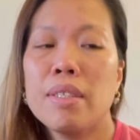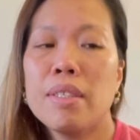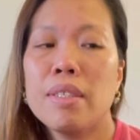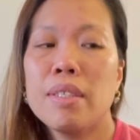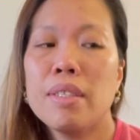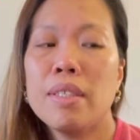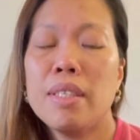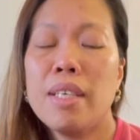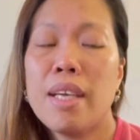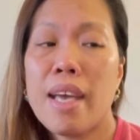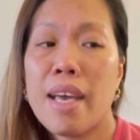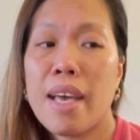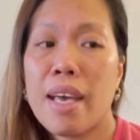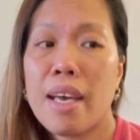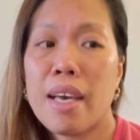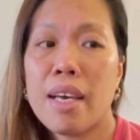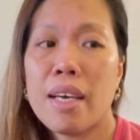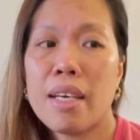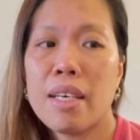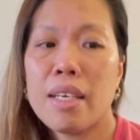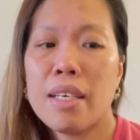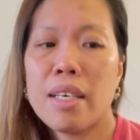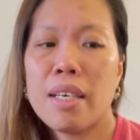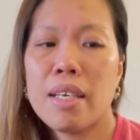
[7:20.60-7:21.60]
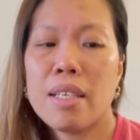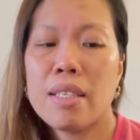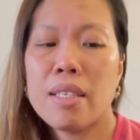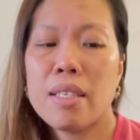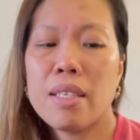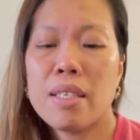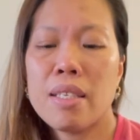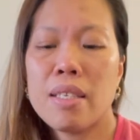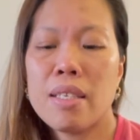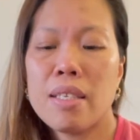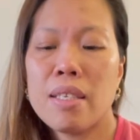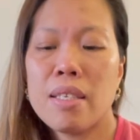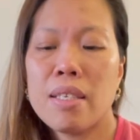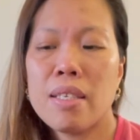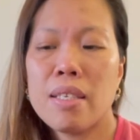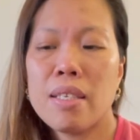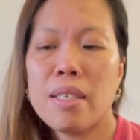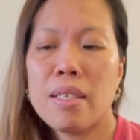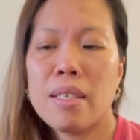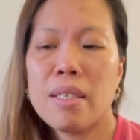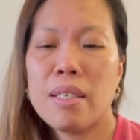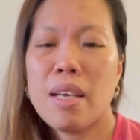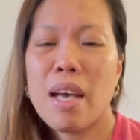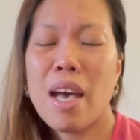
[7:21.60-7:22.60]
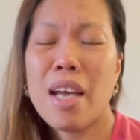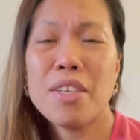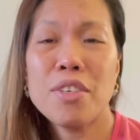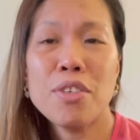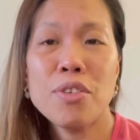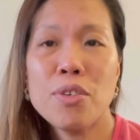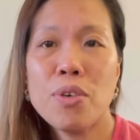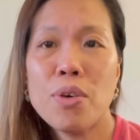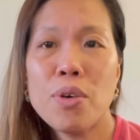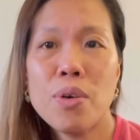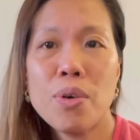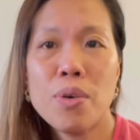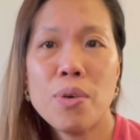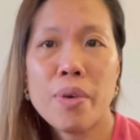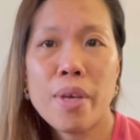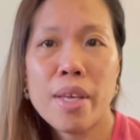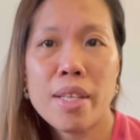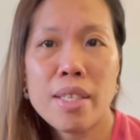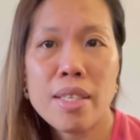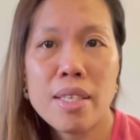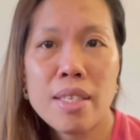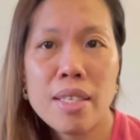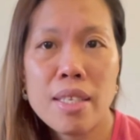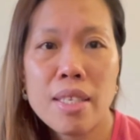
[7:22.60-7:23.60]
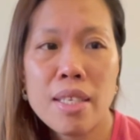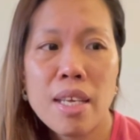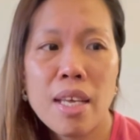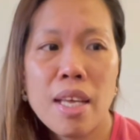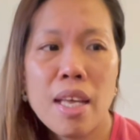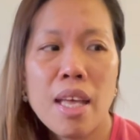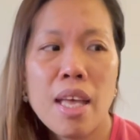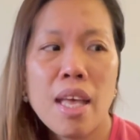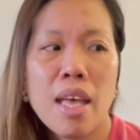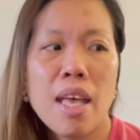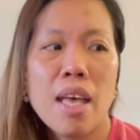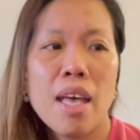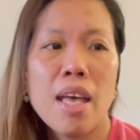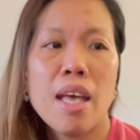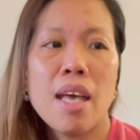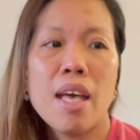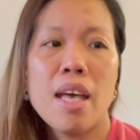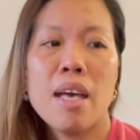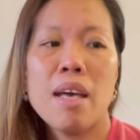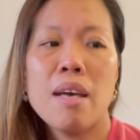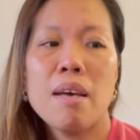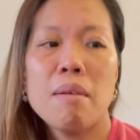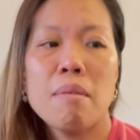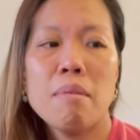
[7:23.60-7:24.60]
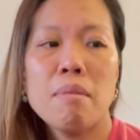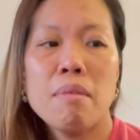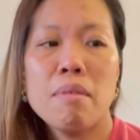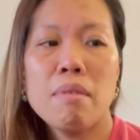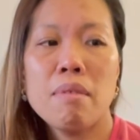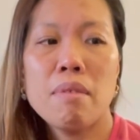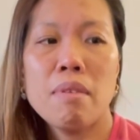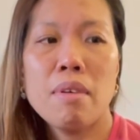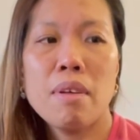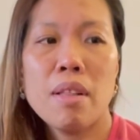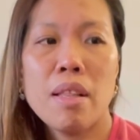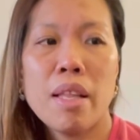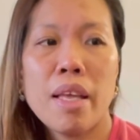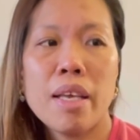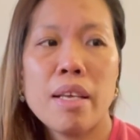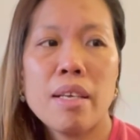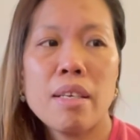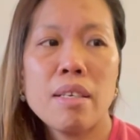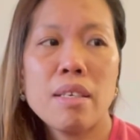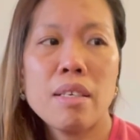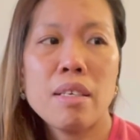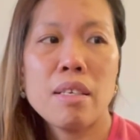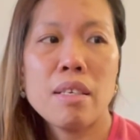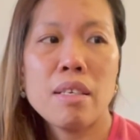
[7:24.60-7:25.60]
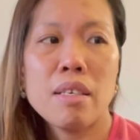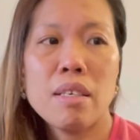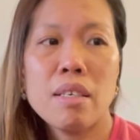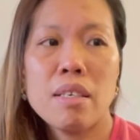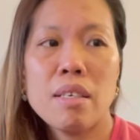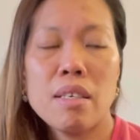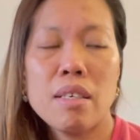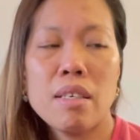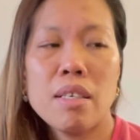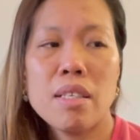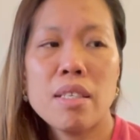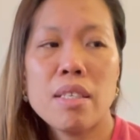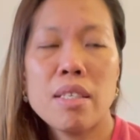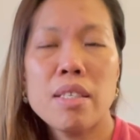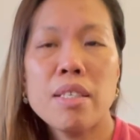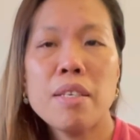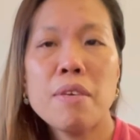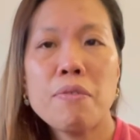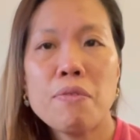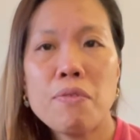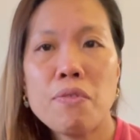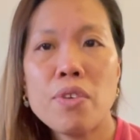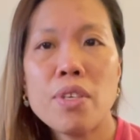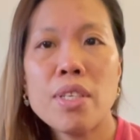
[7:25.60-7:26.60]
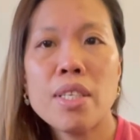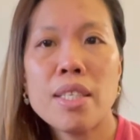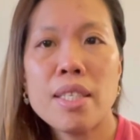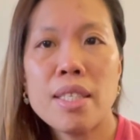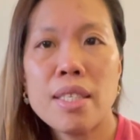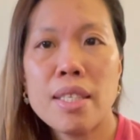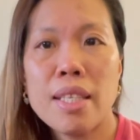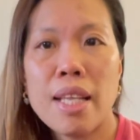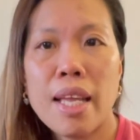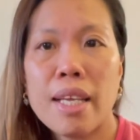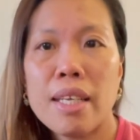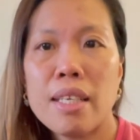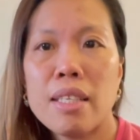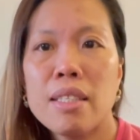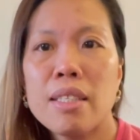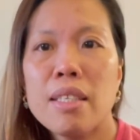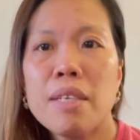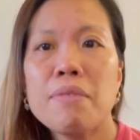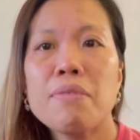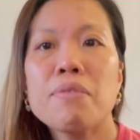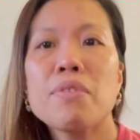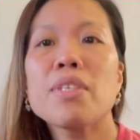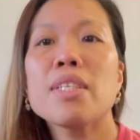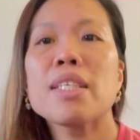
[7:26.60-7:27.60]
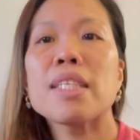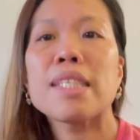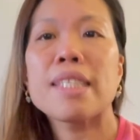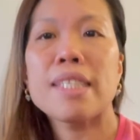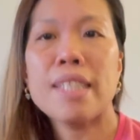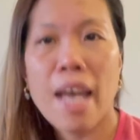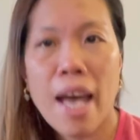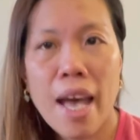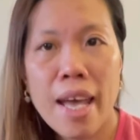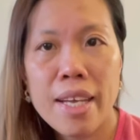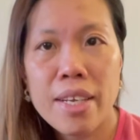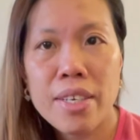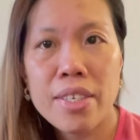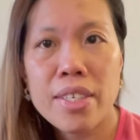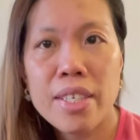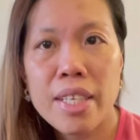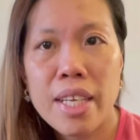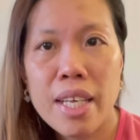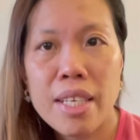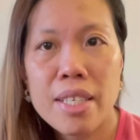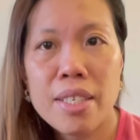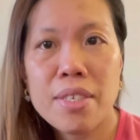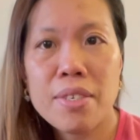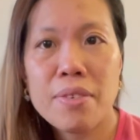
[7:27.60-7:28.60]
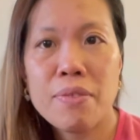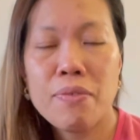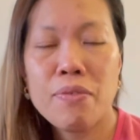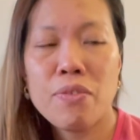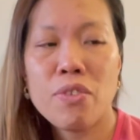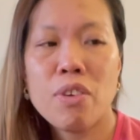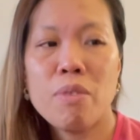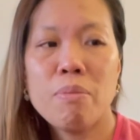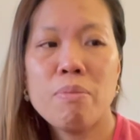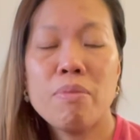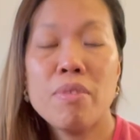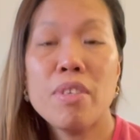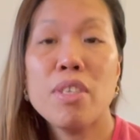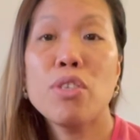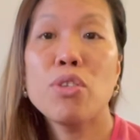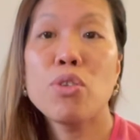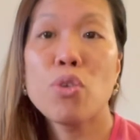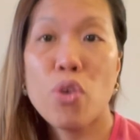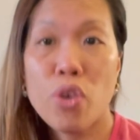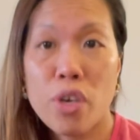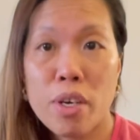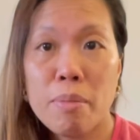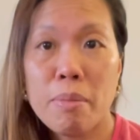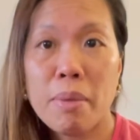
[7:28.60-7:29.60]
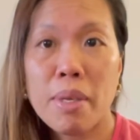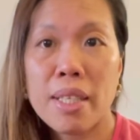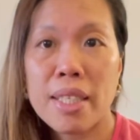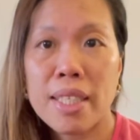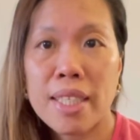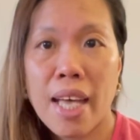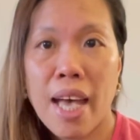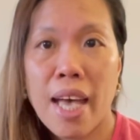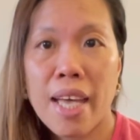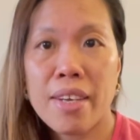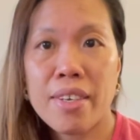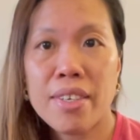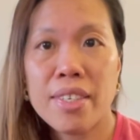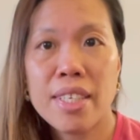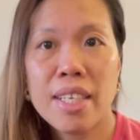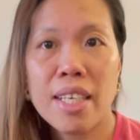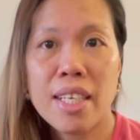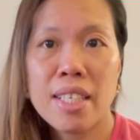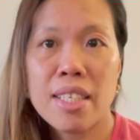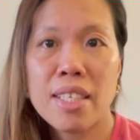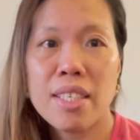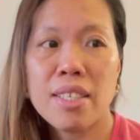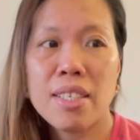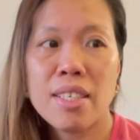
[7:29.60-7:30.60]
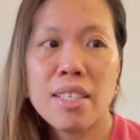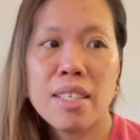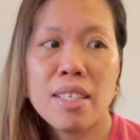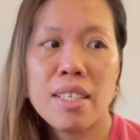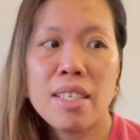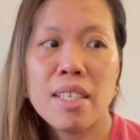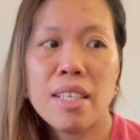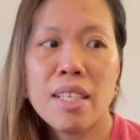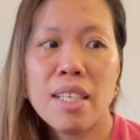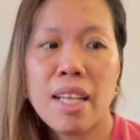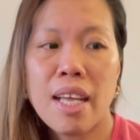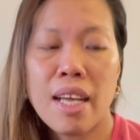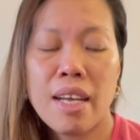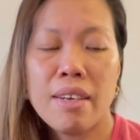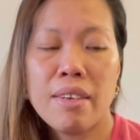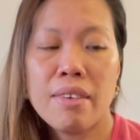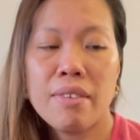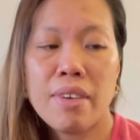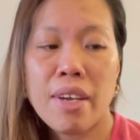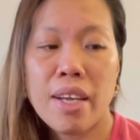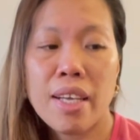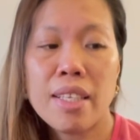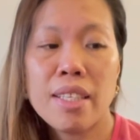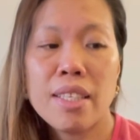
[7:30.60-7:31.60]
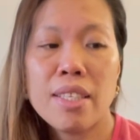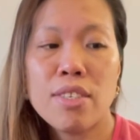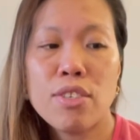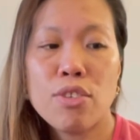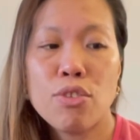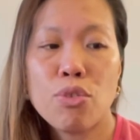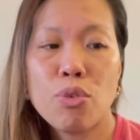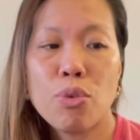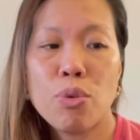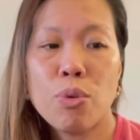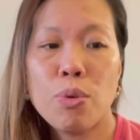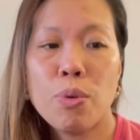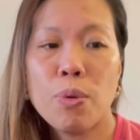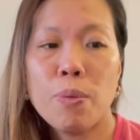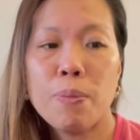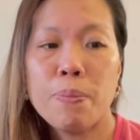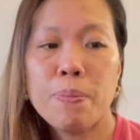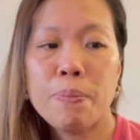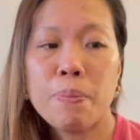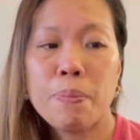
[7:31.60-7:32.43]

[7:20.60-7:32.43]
yeah, it's, I don't know, it's like, it's different, like different tiredness from the normal tiredness, like, right? So